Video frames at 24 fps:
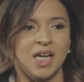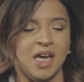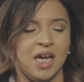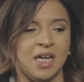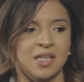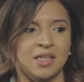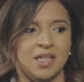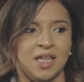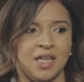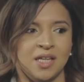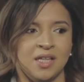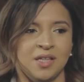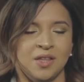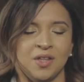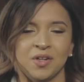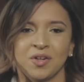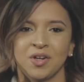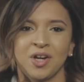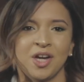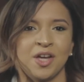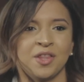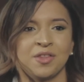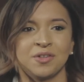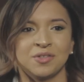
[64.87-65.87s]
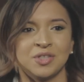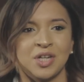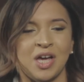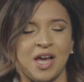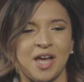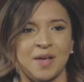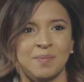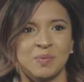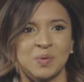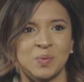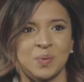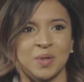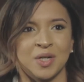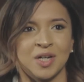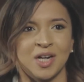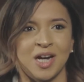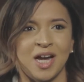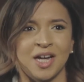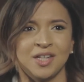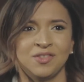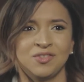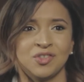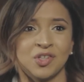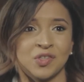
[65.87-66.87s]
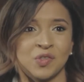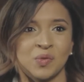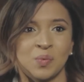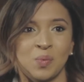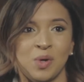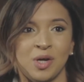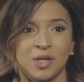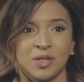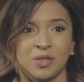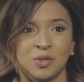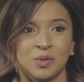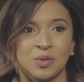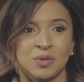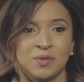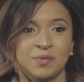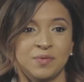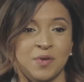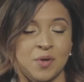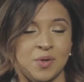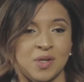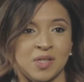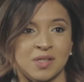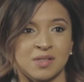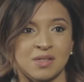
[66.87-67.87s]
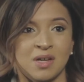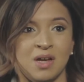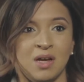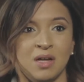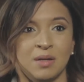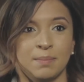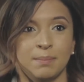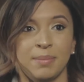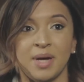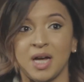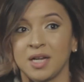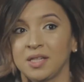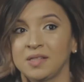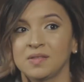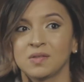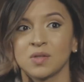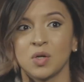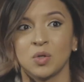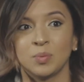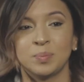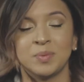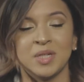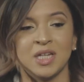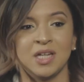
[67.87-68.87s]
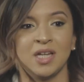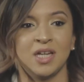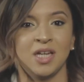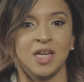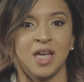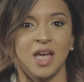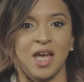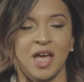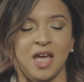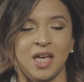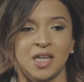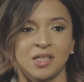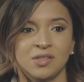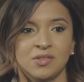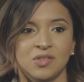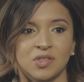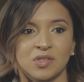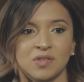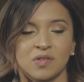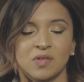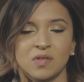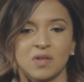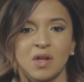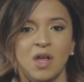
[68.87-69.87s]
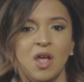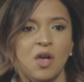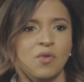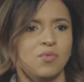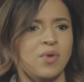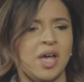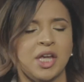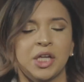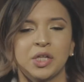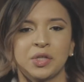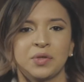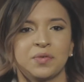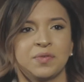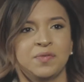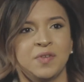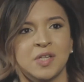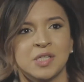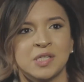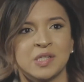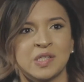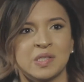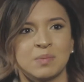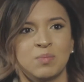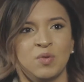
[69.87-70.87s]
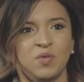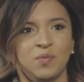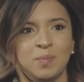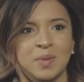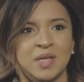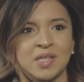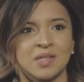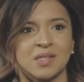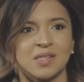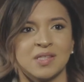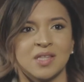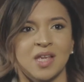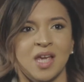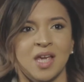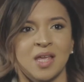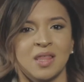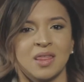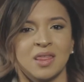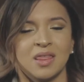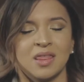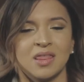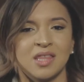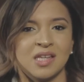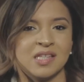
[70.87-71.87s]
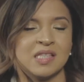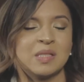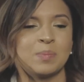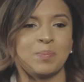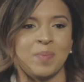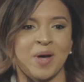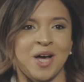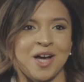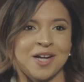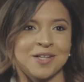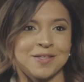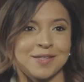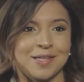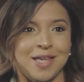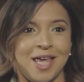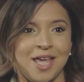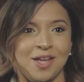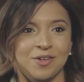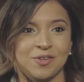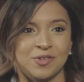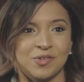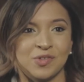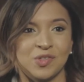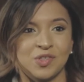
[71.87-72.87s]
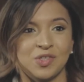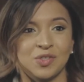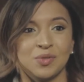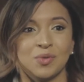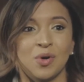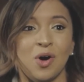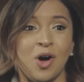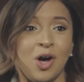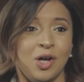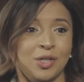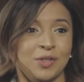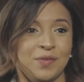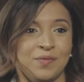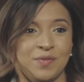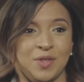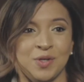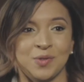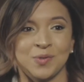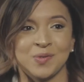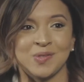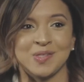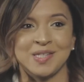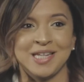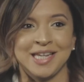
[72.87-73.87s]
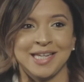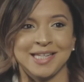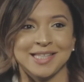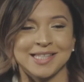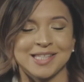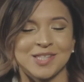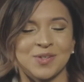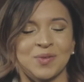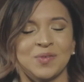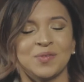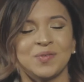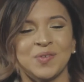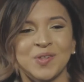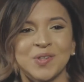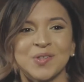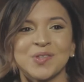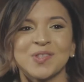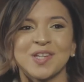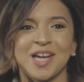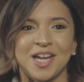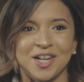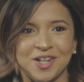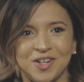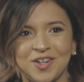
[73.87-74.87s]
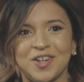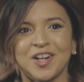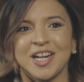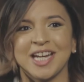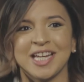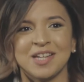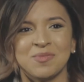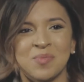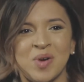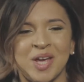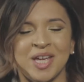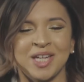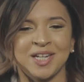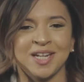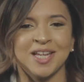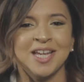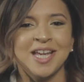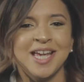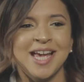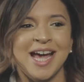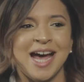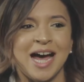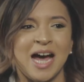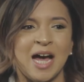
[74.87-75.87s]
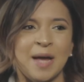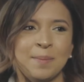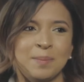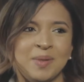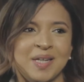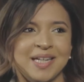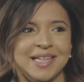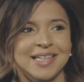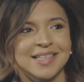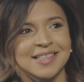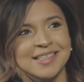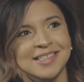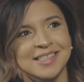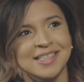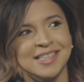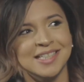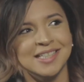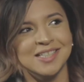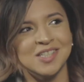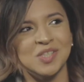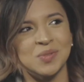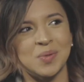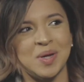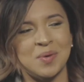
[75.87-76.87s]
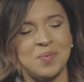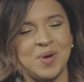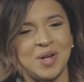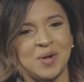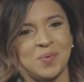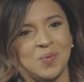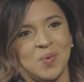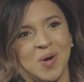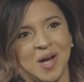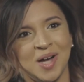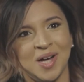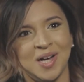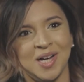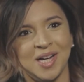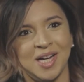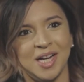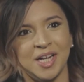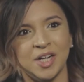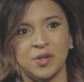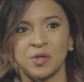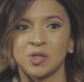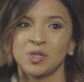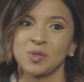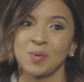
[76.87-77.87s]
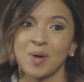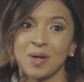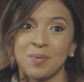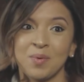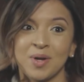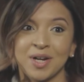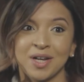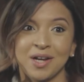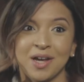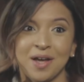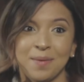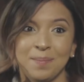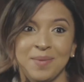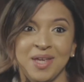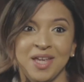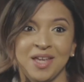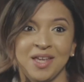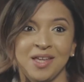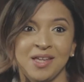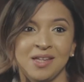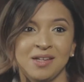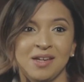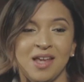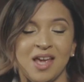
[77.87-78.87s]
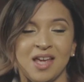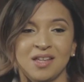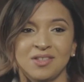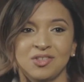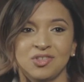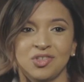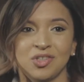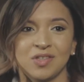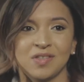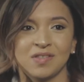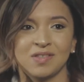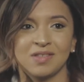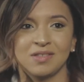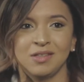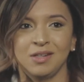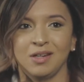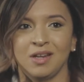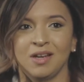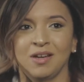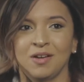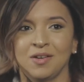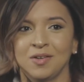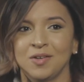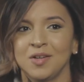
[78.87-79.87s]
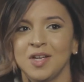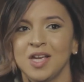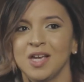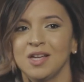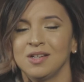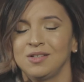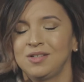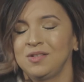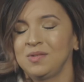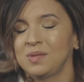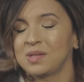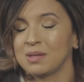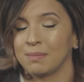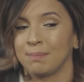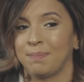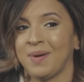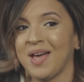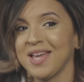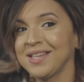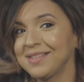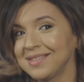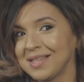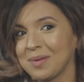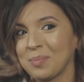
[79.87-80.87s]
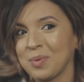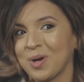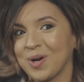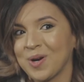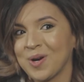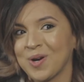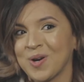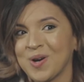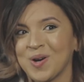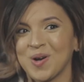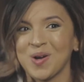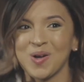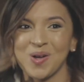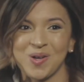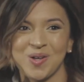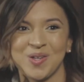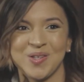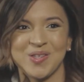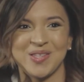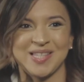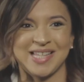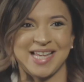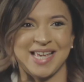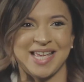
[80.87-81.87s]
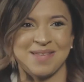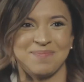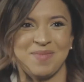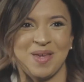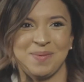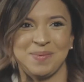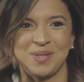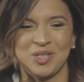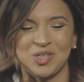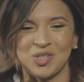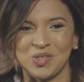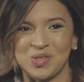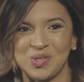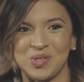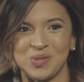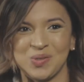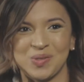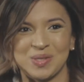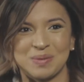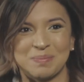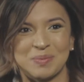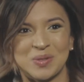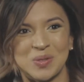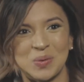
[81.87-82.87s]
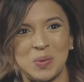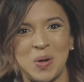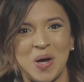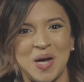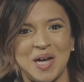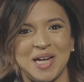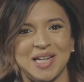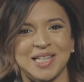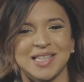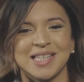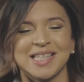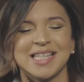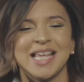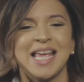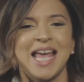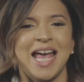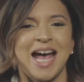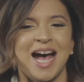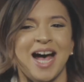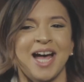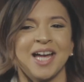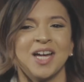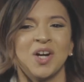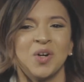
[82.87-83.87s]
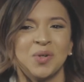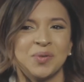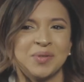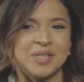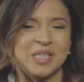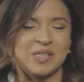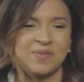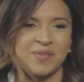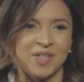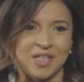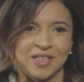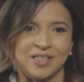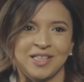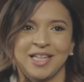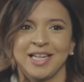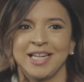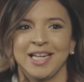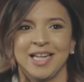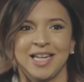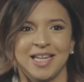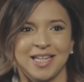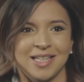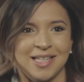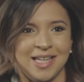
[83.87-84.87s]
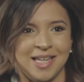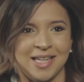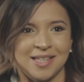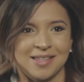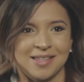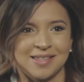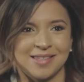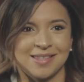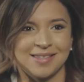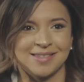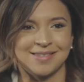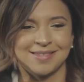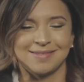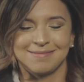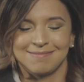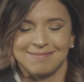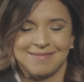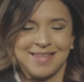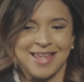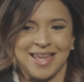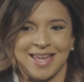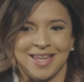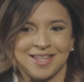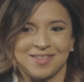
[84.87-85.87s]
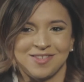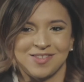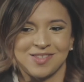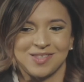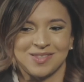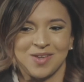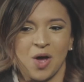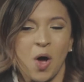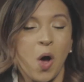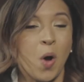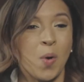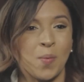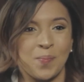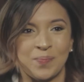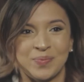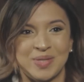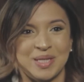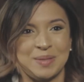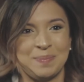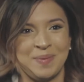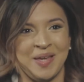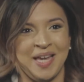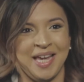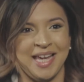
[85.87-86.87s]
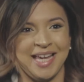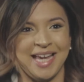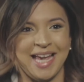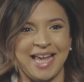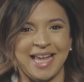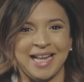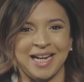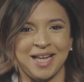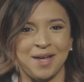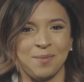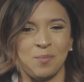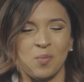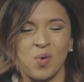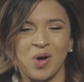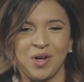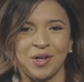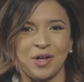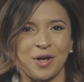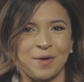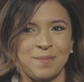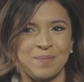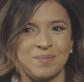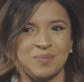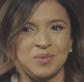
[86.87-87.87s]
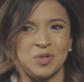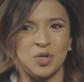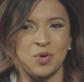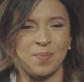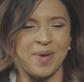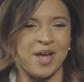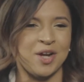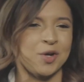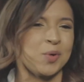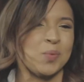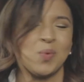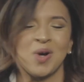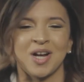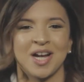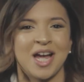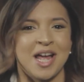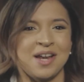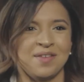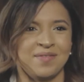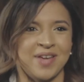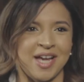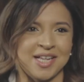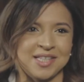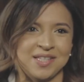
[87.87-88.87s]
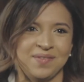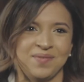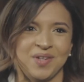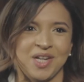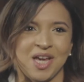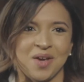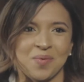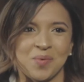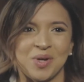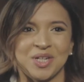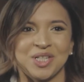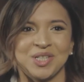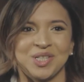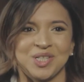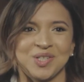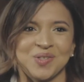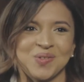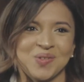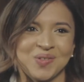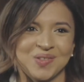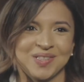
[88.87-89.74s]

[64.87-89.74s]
And then there are other times where I just want to focus on body sculpting and just regular fitness movements. And this box caters to all of those needs. So it feels kind of great when I'm like, oh, do I want to WOD, or do I want to come in and just, do some bicep curls and maybe just do some squats? I always feel like it's home to me, and I'm welcome no matter what kind of activity I want to do.